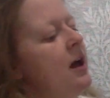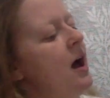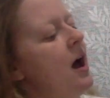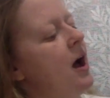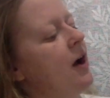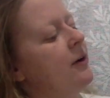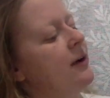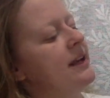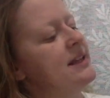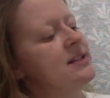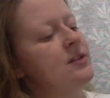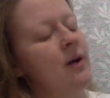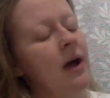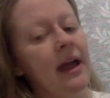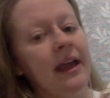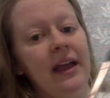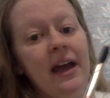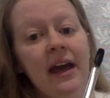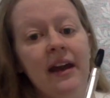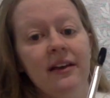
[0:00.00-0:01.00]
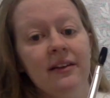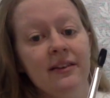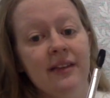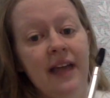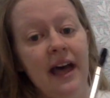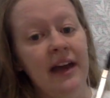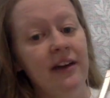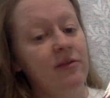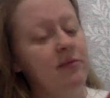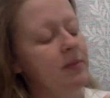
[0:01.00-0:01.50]
All right, so I got a
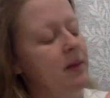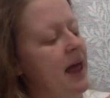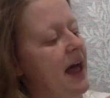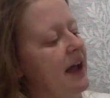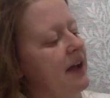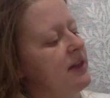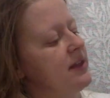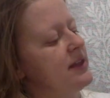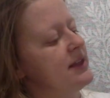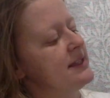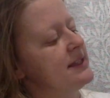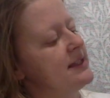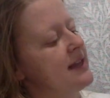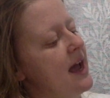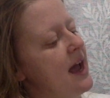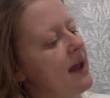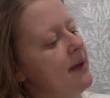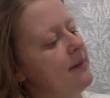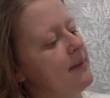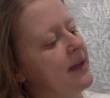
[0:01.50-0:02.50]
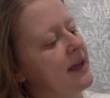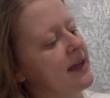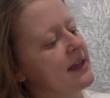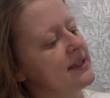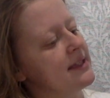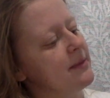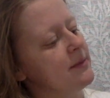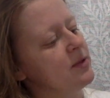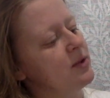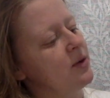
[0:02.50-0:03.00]
lot of black this time because
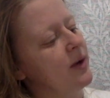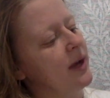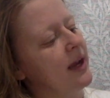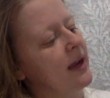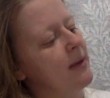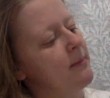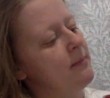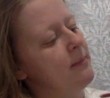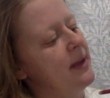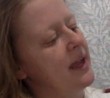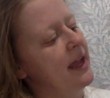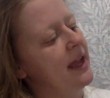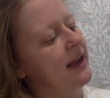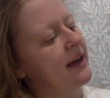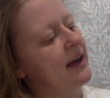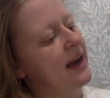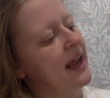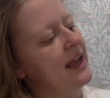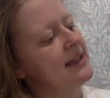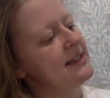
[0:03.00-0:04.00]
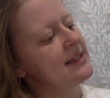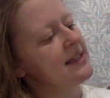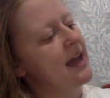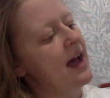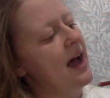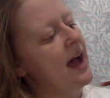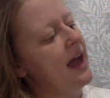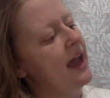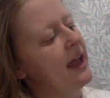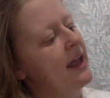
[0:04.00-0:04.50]
I'm doing a big night
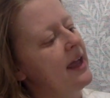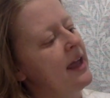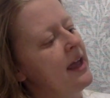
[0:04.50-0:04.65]
sky,